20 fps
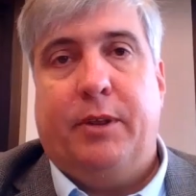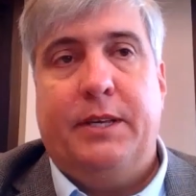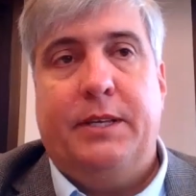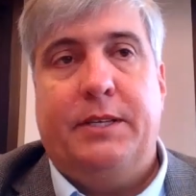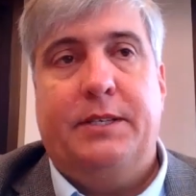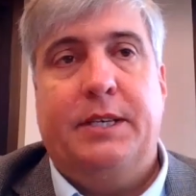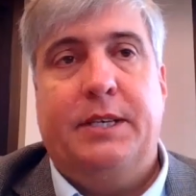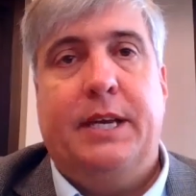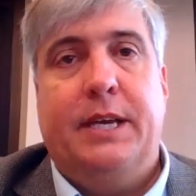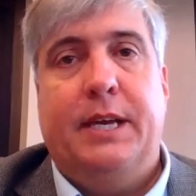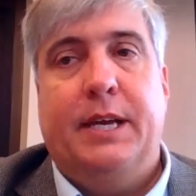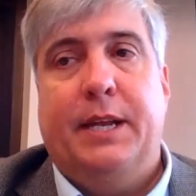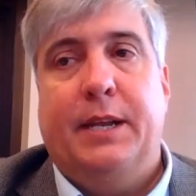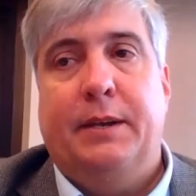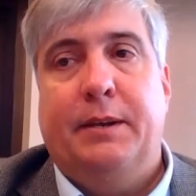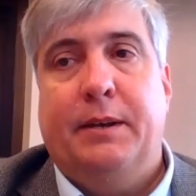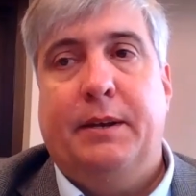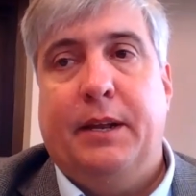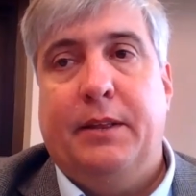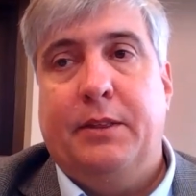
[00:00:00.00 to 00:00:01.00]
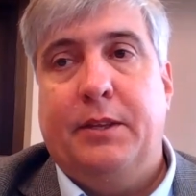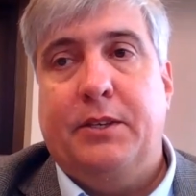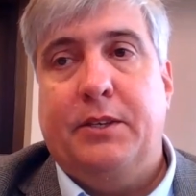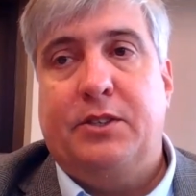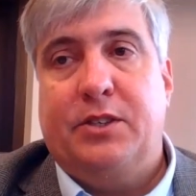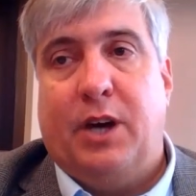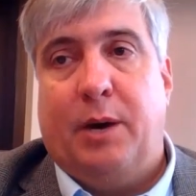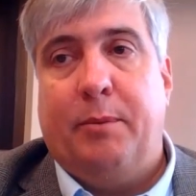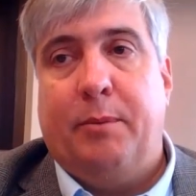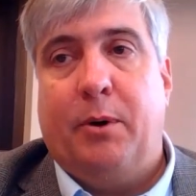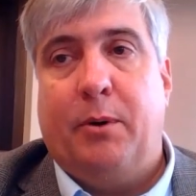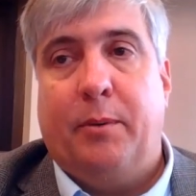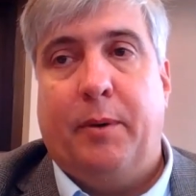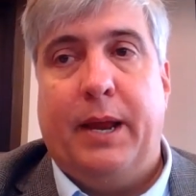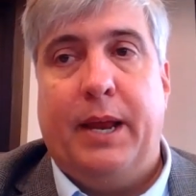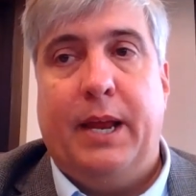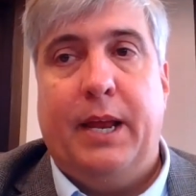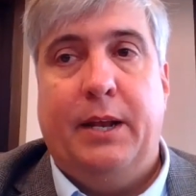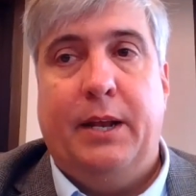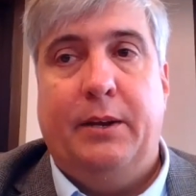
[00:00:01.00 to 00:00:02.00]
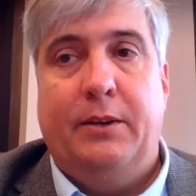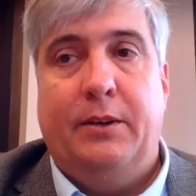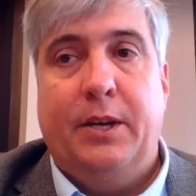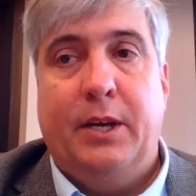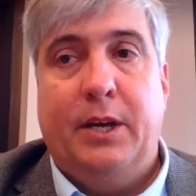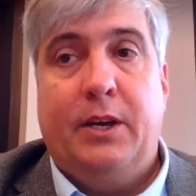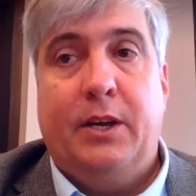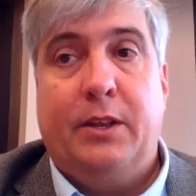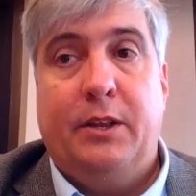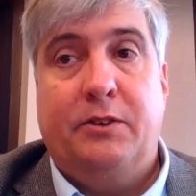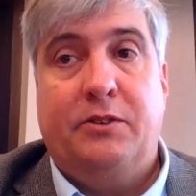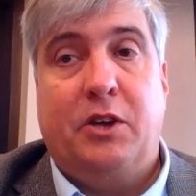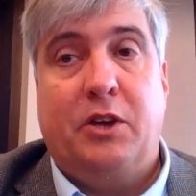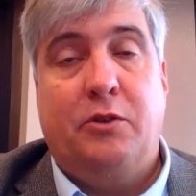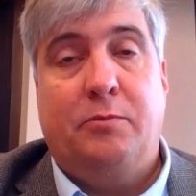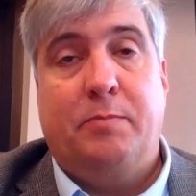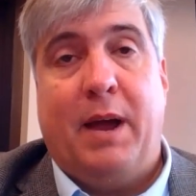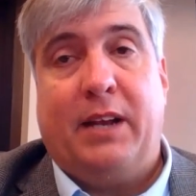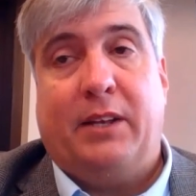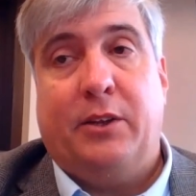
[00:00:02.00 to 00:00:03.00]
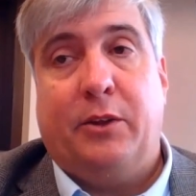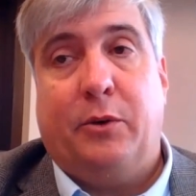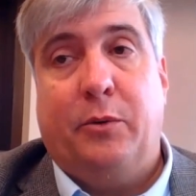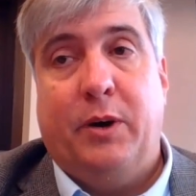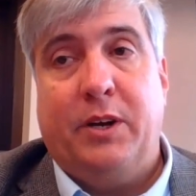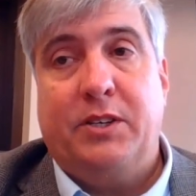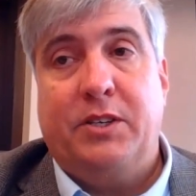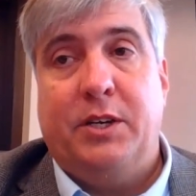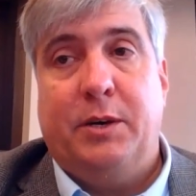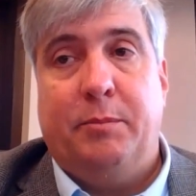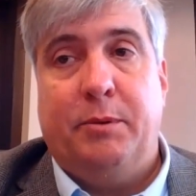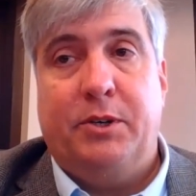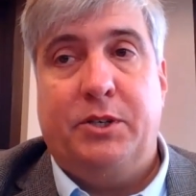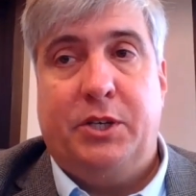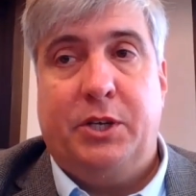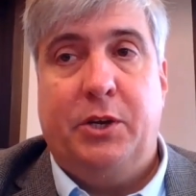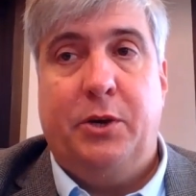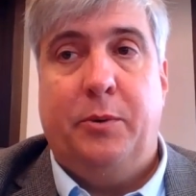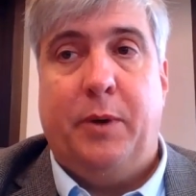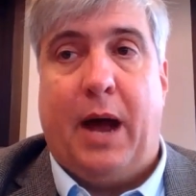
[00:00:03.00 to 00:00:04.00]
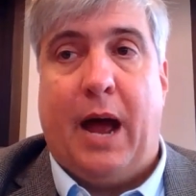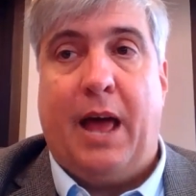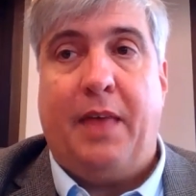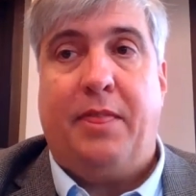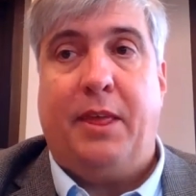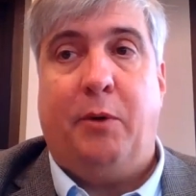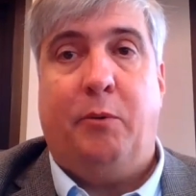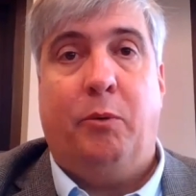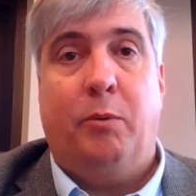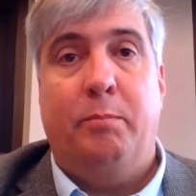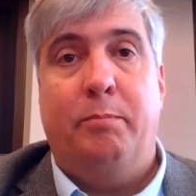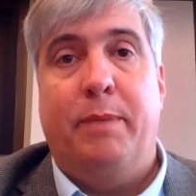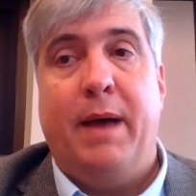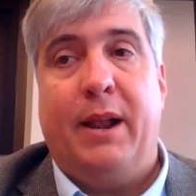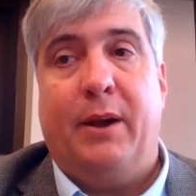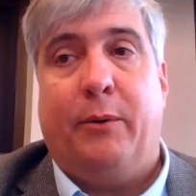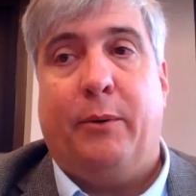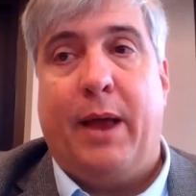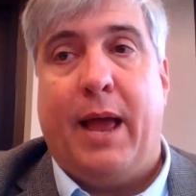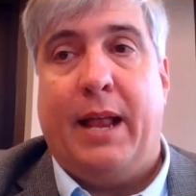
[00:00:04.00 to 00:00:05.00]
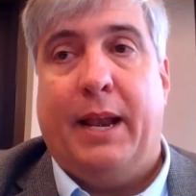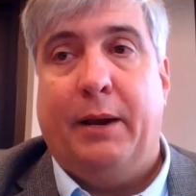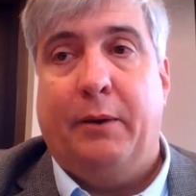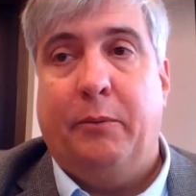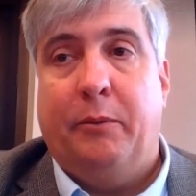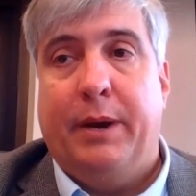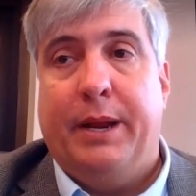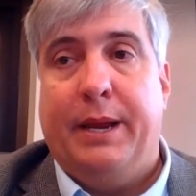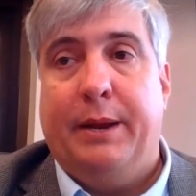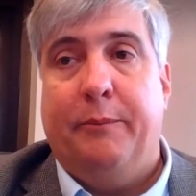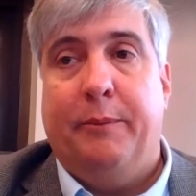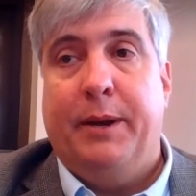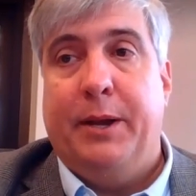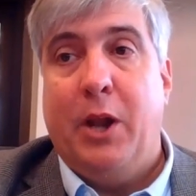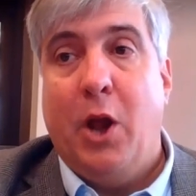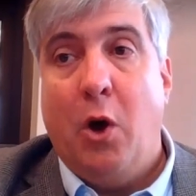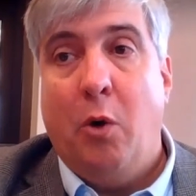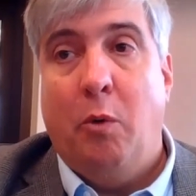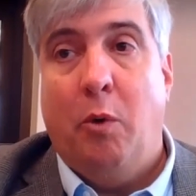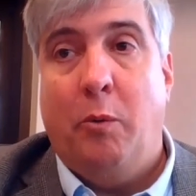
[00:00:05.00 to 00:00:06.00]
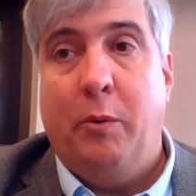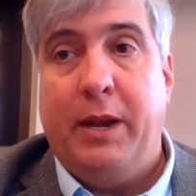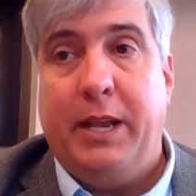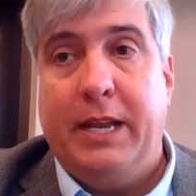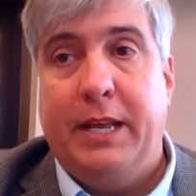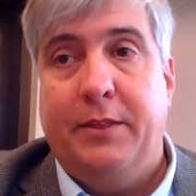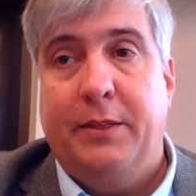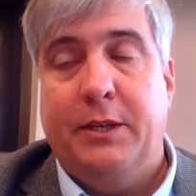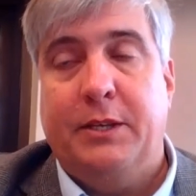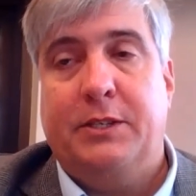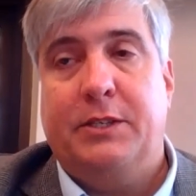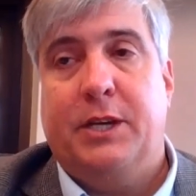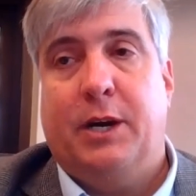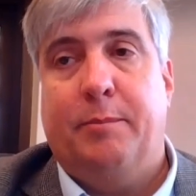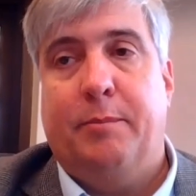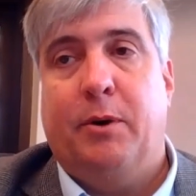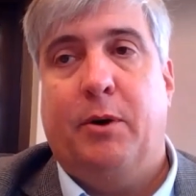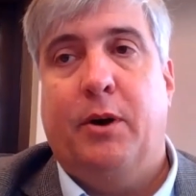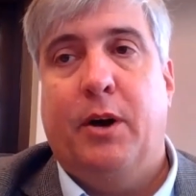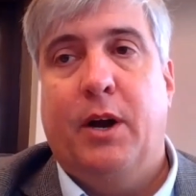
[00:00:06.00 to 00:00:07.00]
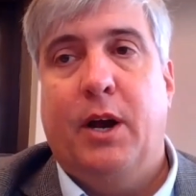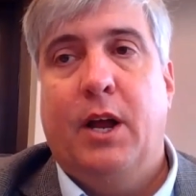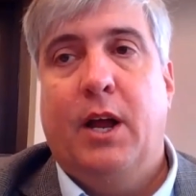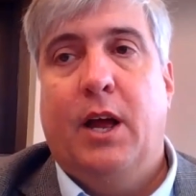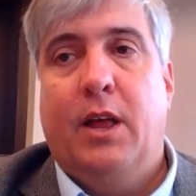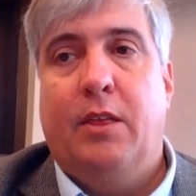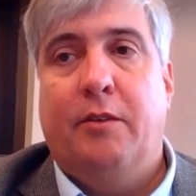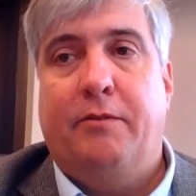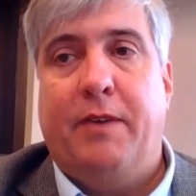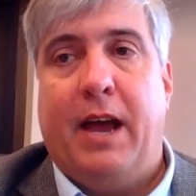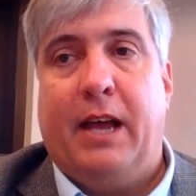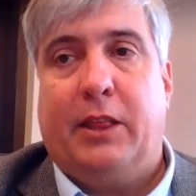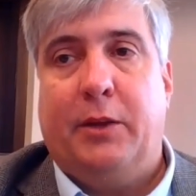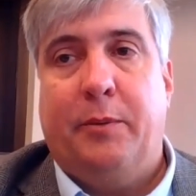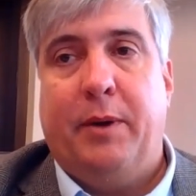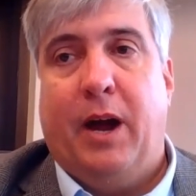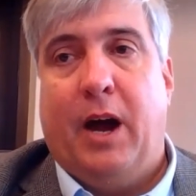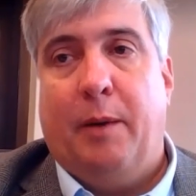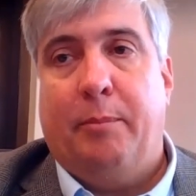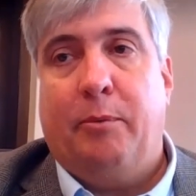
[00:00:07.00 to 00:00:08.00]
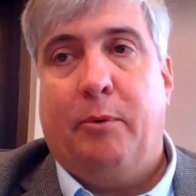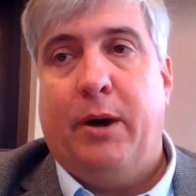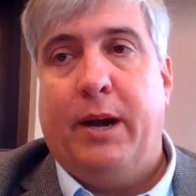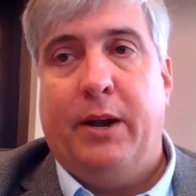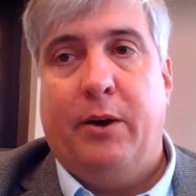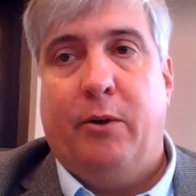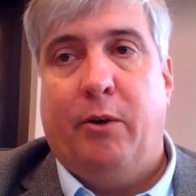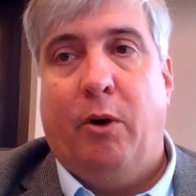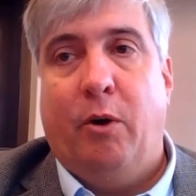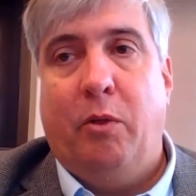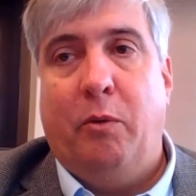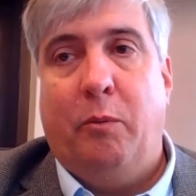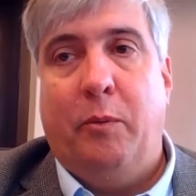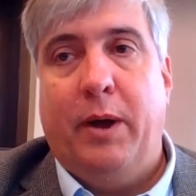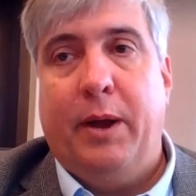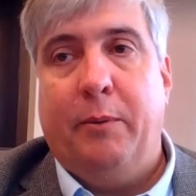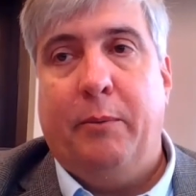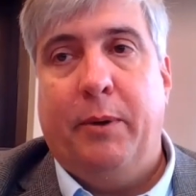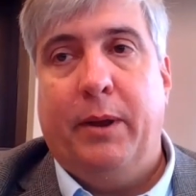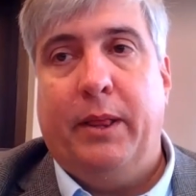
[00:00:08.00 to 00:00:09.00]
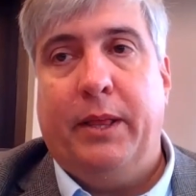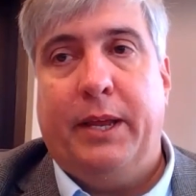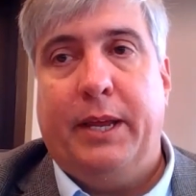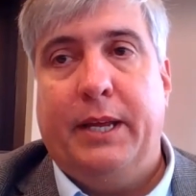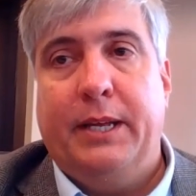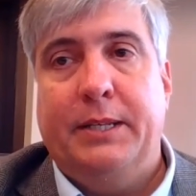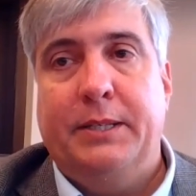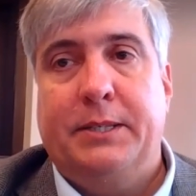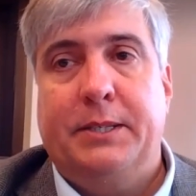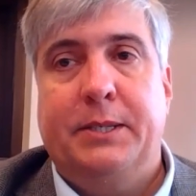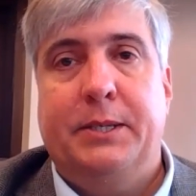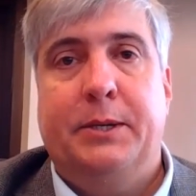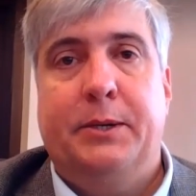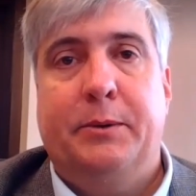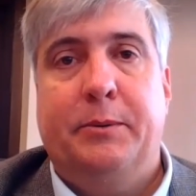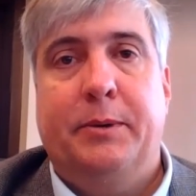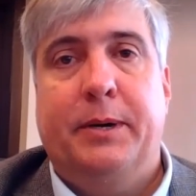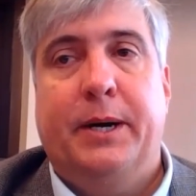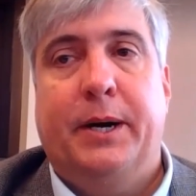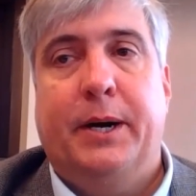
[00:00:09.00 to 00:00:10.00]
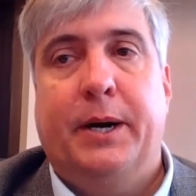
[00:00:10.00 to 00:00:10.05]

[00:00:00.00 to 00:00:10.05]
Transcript: this in the summer, and this goes back to the question number two. I think we're better at it. We know what we did this summer. The fact that we operated all the way really into